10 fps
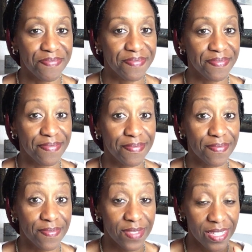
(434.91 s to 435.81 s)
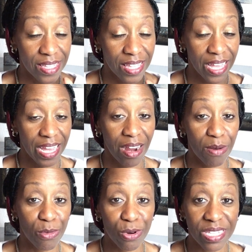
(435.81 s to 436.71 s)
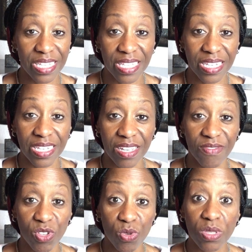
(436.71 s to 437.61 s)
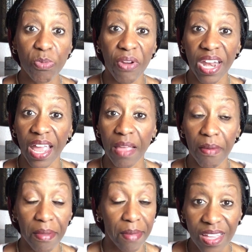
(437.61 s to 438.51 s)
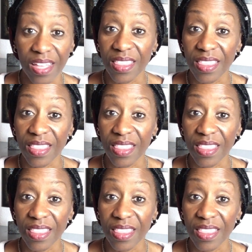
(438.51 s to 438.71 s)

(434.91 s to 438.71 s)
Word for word: mm, they are more sensitive to spreading.